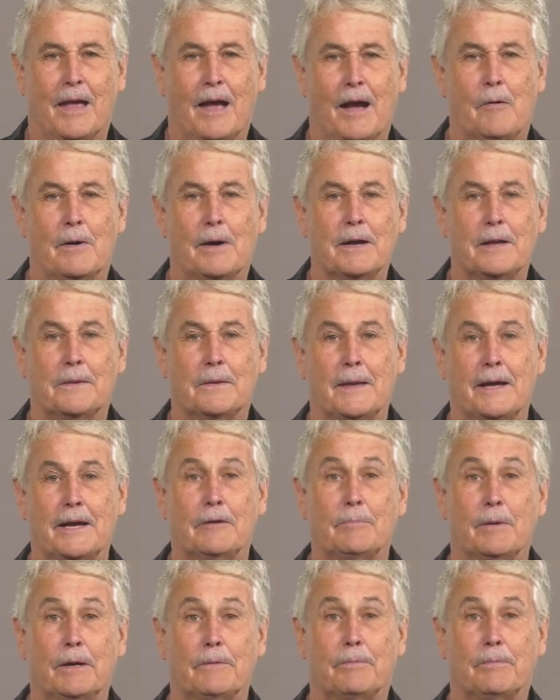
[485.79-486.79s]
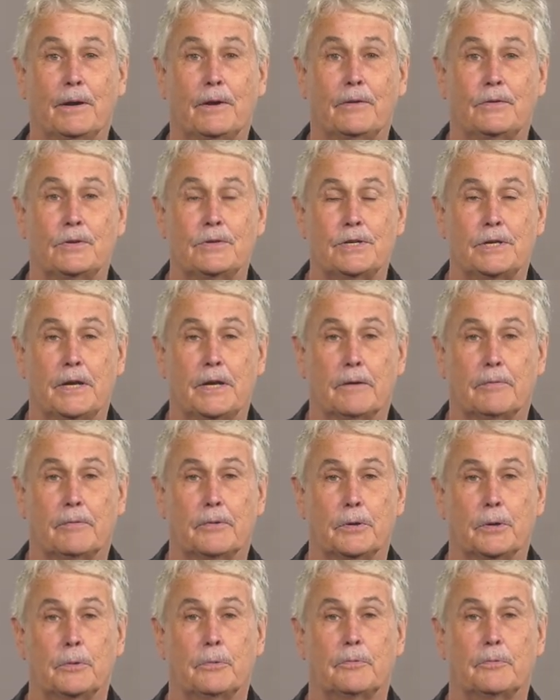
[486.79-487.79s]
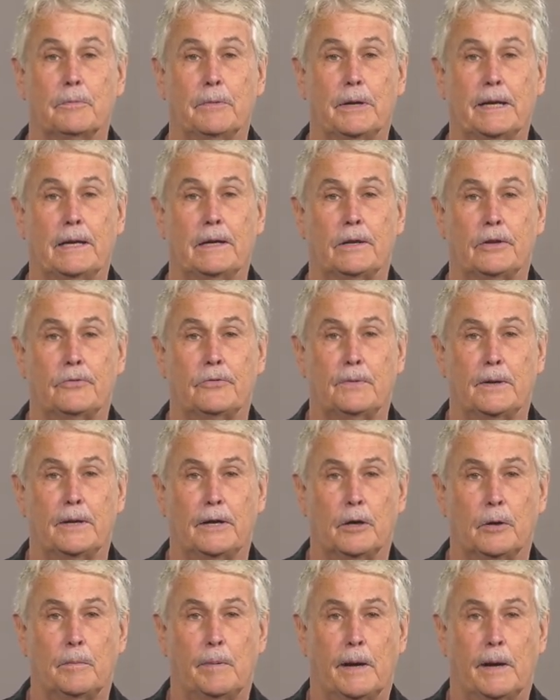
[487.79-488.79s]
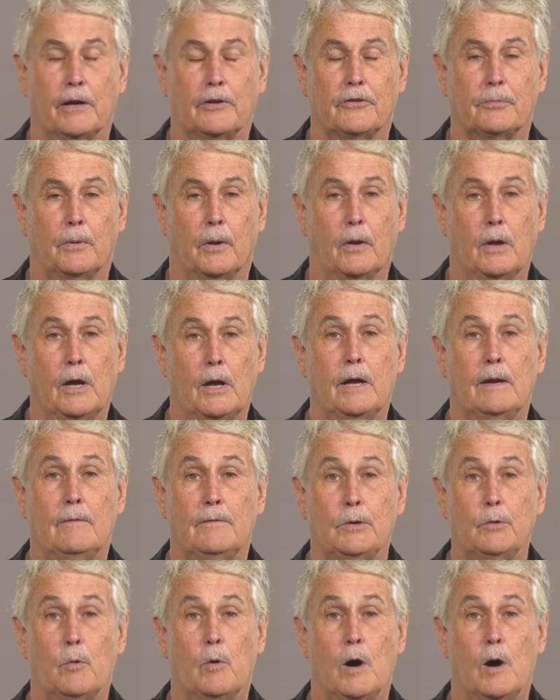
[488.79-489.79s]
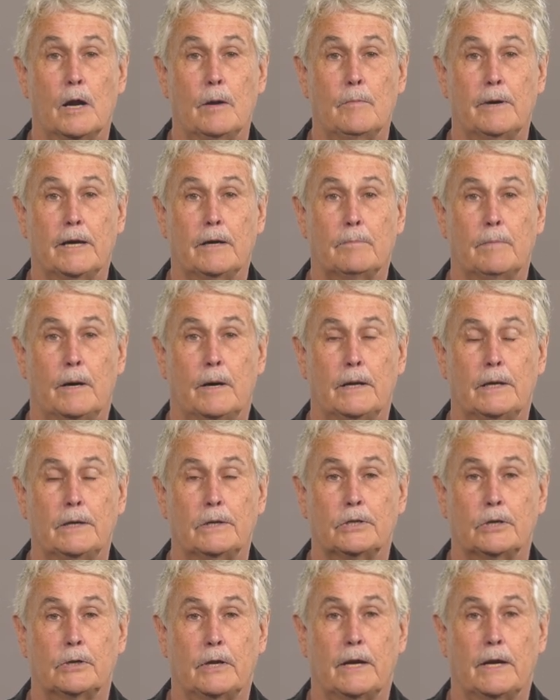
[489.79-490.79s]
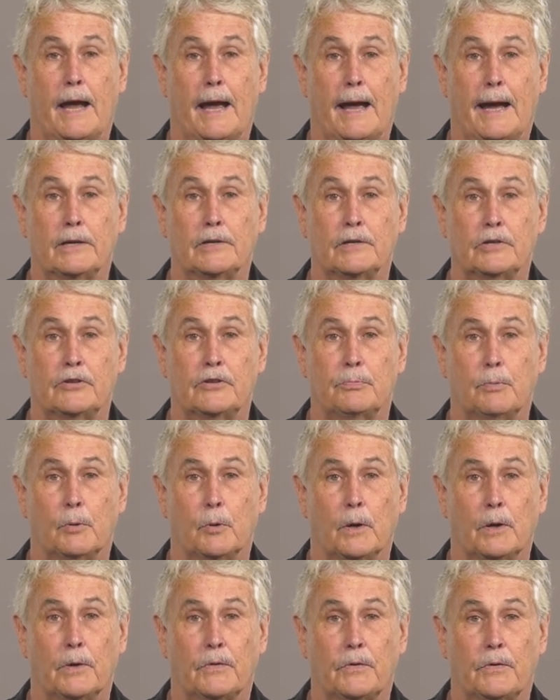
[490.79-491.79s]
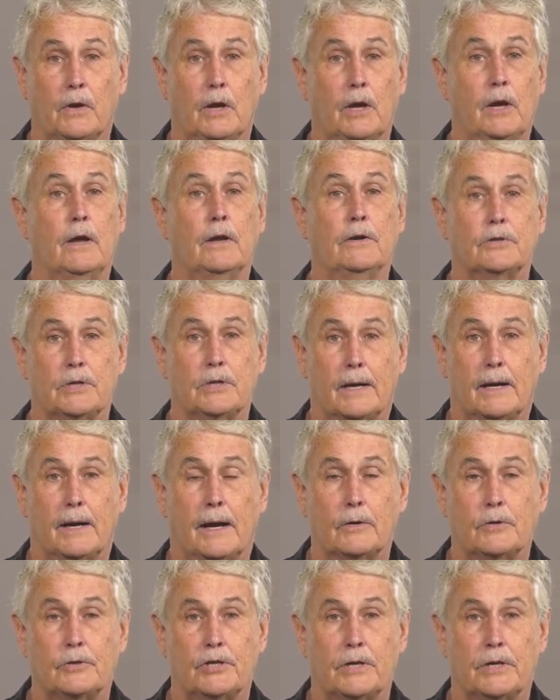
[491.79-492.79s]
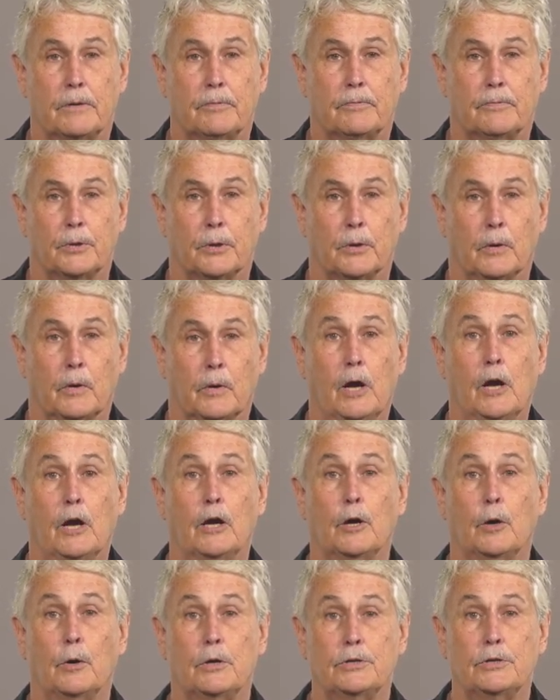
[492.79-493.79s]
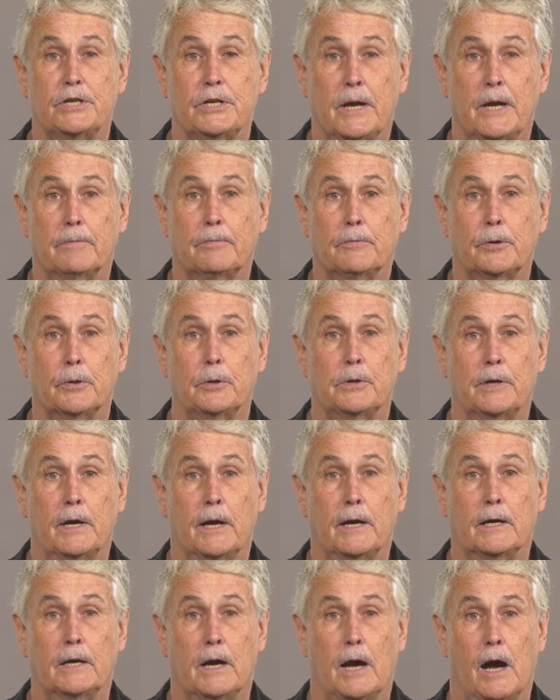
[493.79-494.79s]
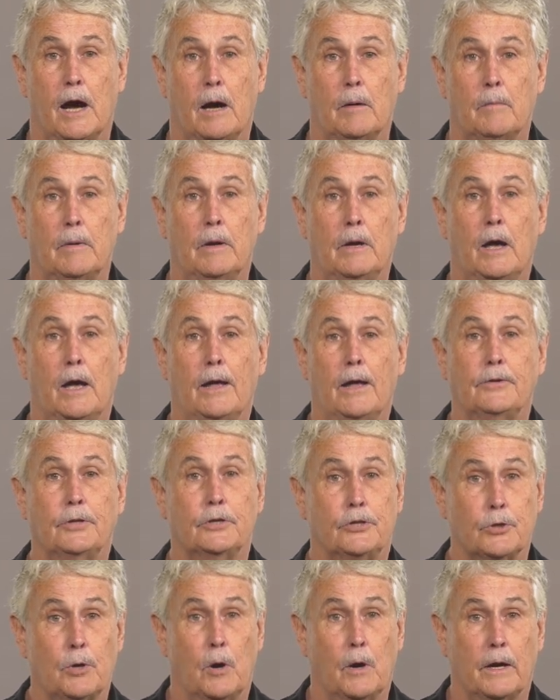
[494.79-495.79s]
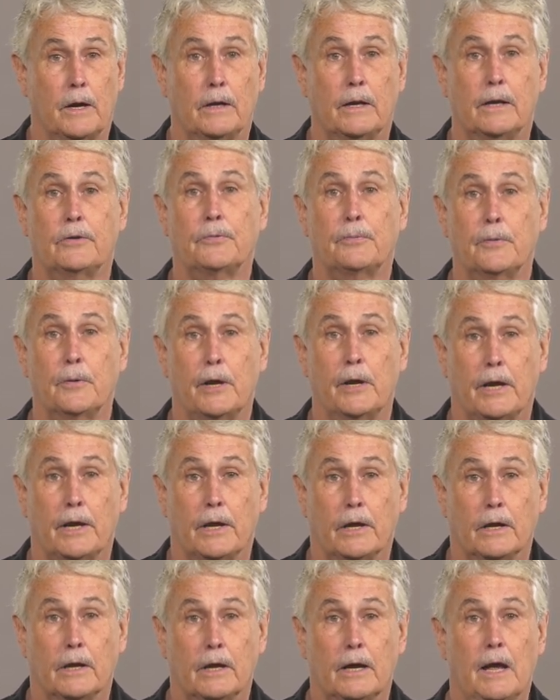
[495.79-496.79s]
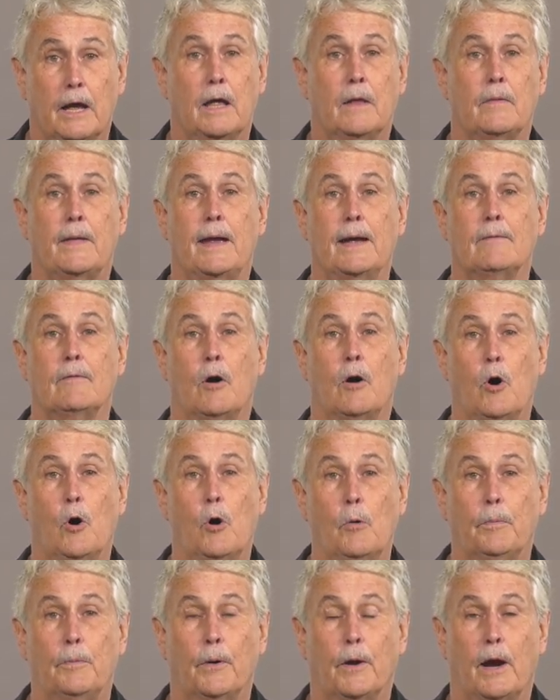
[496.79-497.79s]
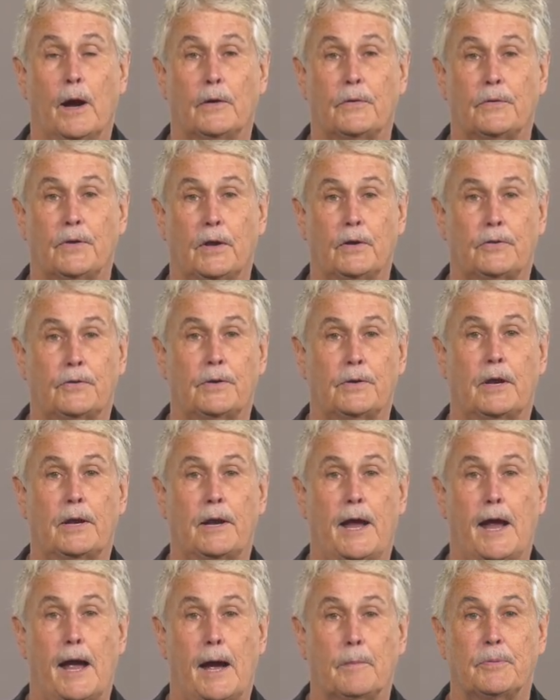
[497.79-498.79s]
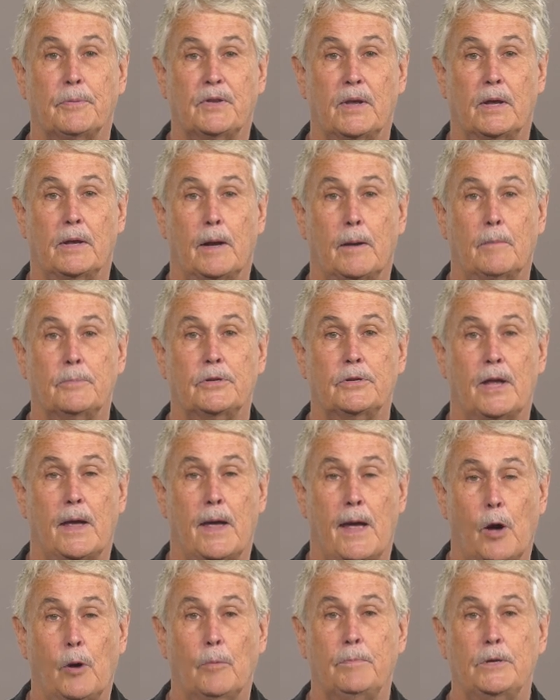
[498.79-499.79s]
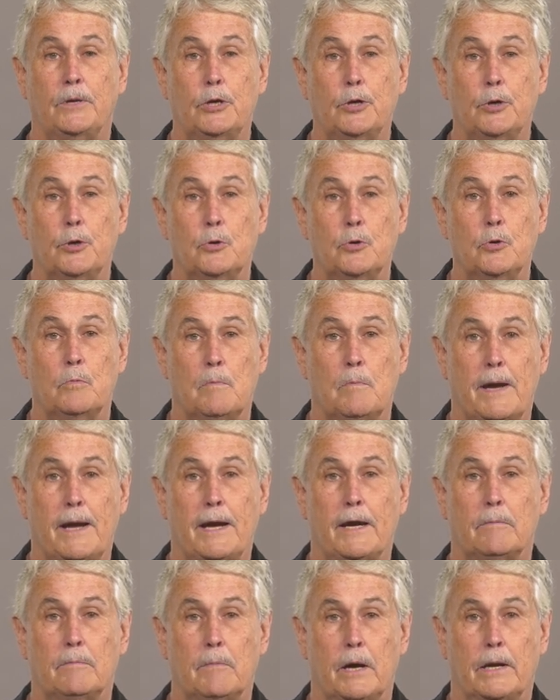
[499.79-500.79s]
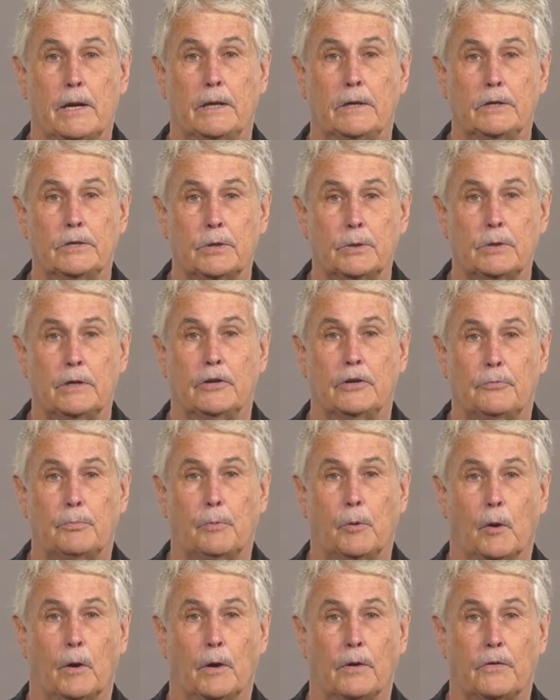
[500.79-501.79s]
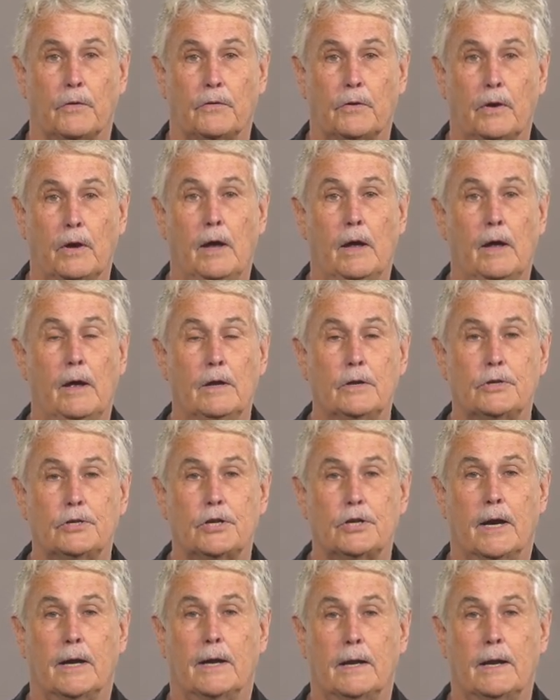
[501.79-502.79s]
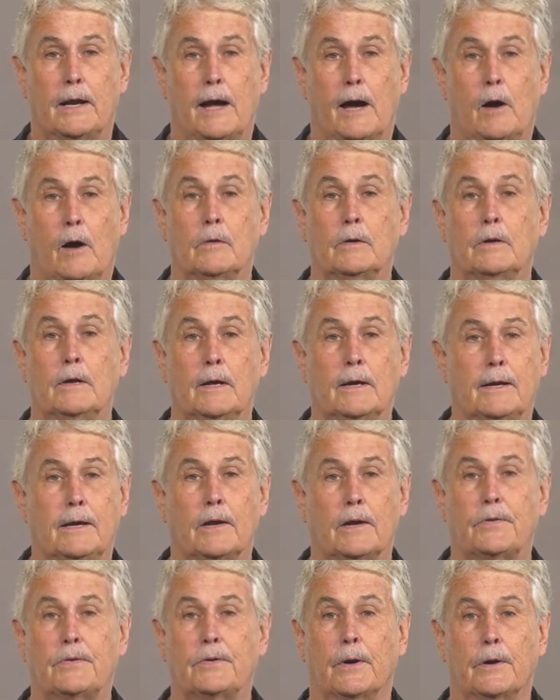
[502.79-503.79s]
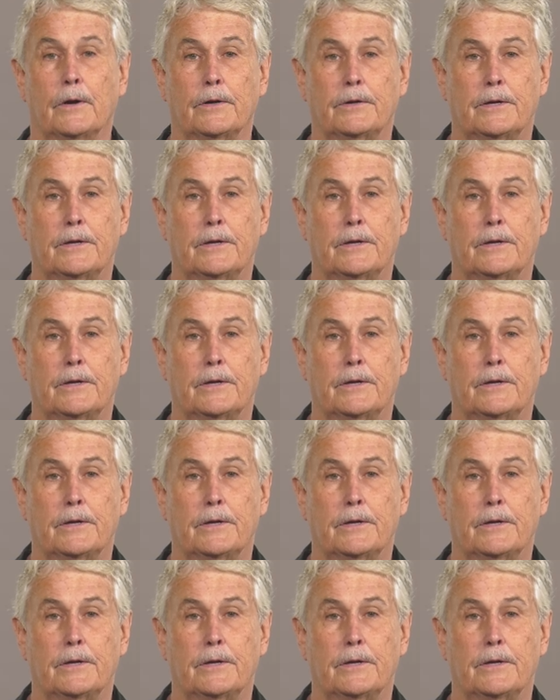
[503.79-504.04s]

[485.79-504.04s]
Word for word: I want to thank my friends at GF Crew for making this video possible. If you want to make money shooting action sports, check out GF Crew. Go to gfcrew.com to join. It's free. They have a whole process and an app set up to help you make money shooting sports. Check it out. Get started